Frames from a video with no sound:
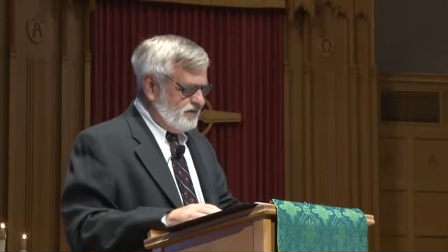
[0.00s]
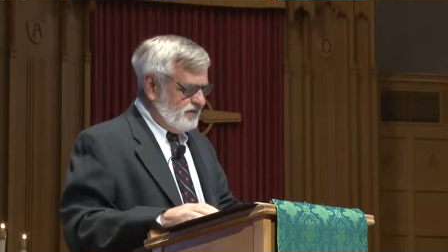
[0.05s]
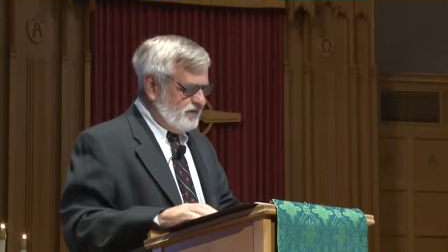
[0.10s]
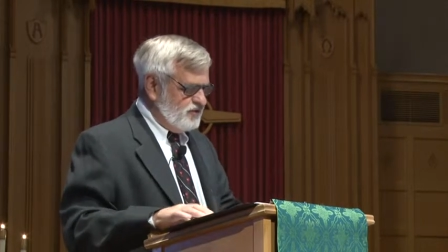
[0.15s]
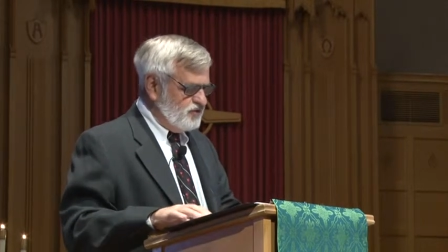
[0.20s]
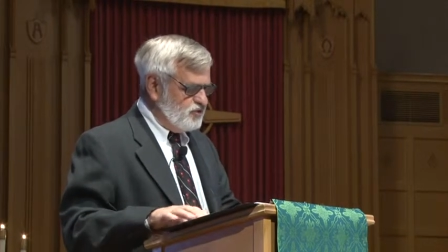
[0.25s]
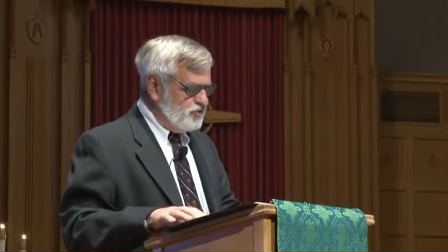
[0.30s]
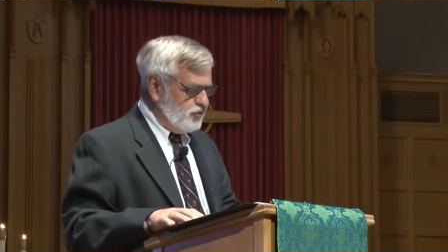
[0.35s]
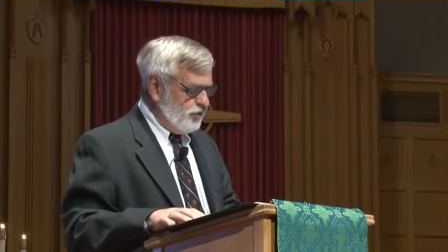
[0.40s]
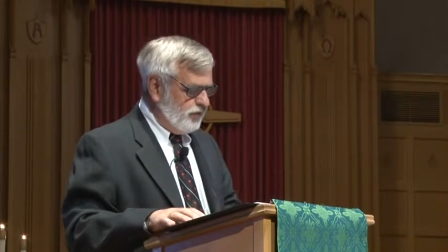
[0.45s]

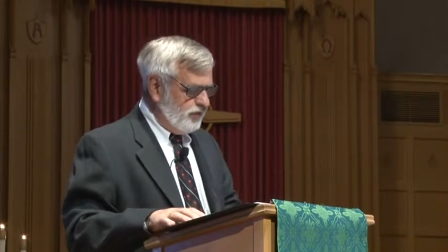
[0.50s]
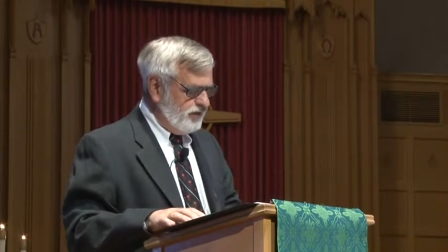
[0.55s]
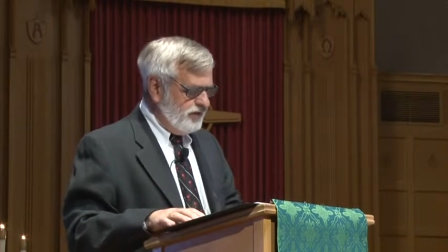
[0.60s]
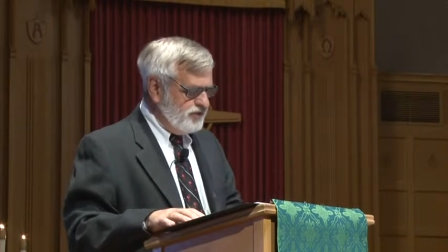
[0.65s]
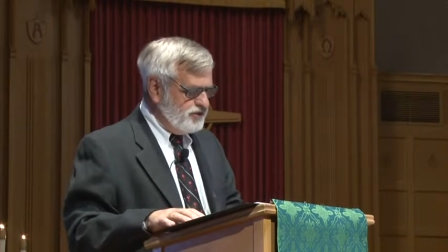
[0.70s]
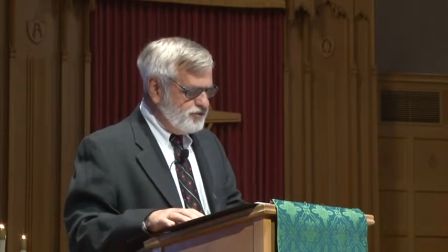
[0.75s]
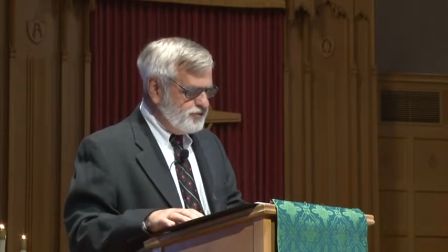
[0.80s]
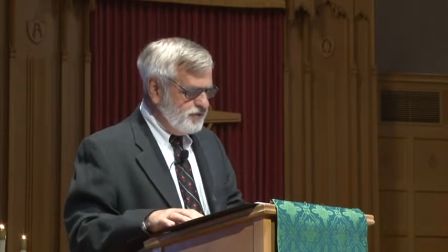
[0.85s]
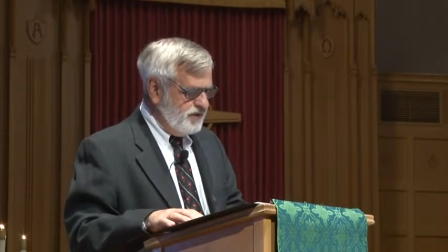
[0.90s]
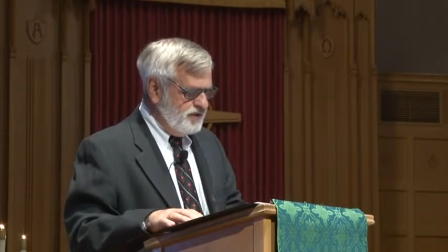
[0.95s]
The
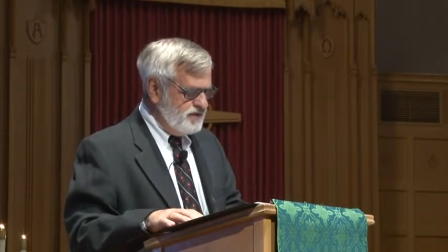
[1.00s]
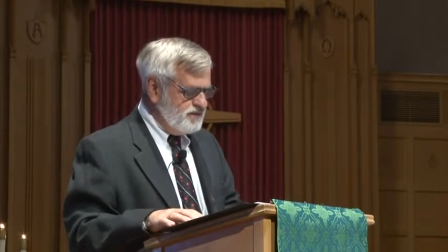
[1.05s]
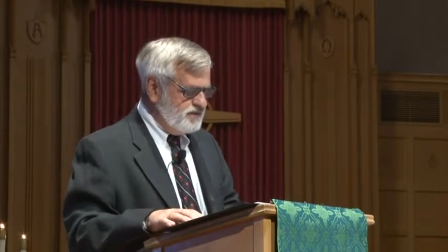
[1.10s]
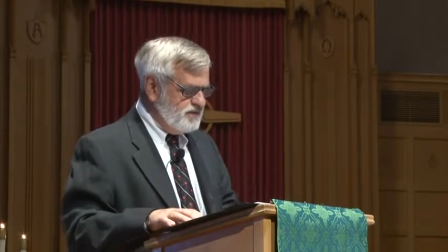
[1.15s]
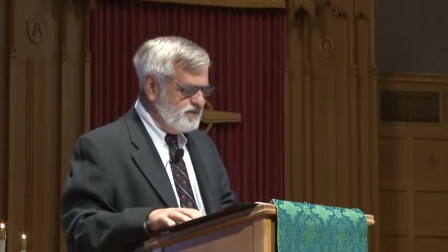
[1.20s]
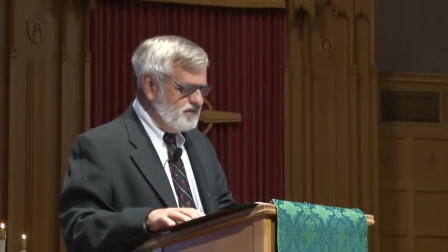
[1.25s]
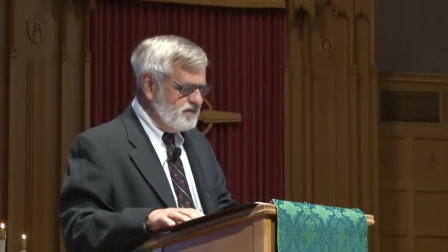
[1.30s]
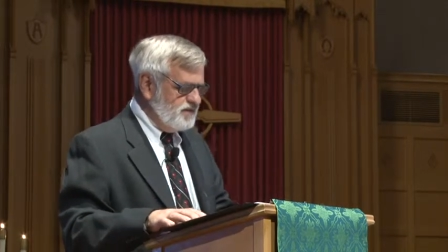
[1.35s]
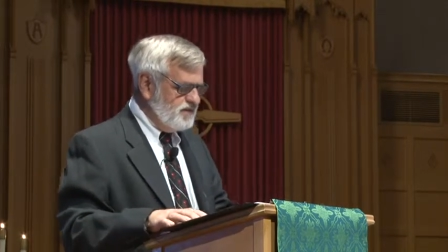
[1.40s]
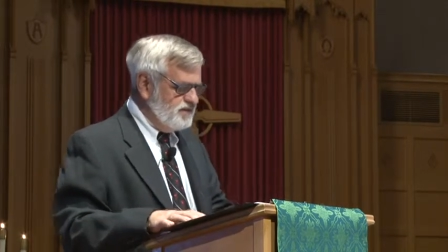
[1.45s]
story
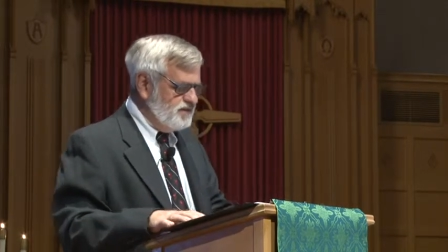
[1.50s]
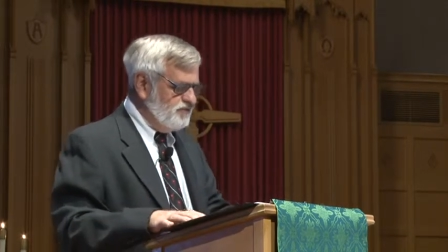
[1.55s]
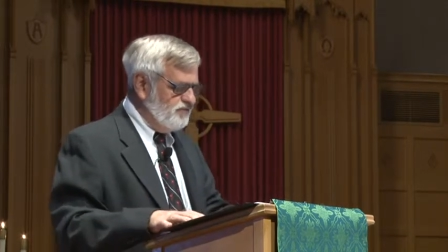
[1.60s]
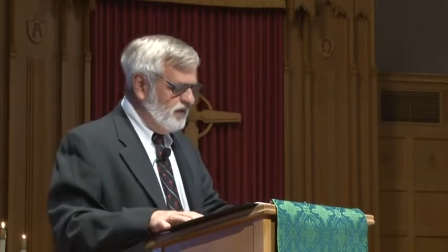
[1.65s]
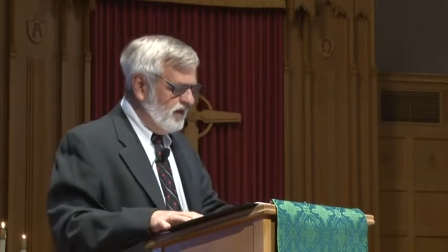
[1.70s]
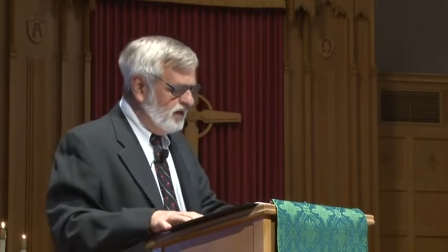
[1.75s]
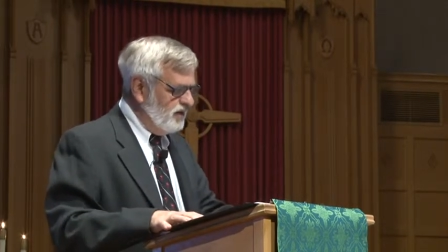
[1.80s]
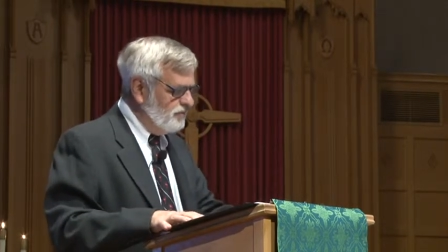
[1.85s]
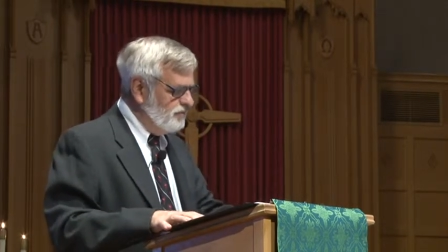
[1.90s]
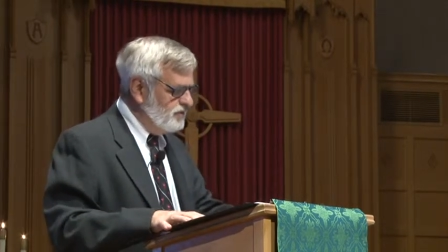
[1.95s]
traces the
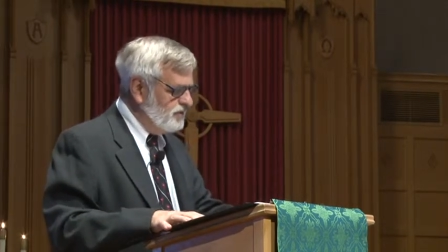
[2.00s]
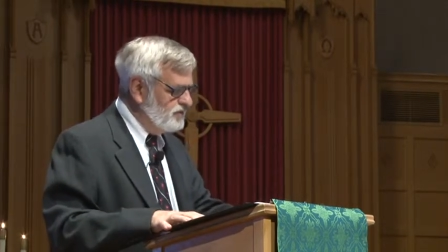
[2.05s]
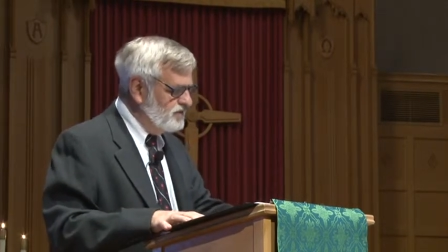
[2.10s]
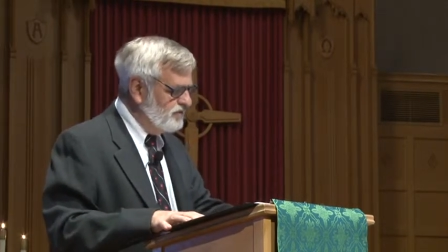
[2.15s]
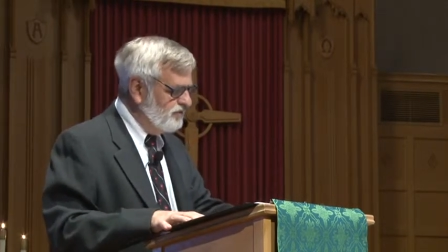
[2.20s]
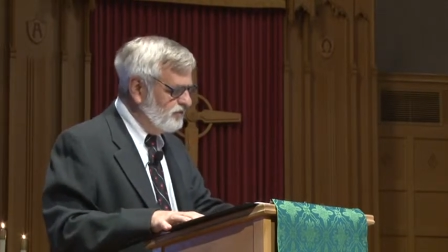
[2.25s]
development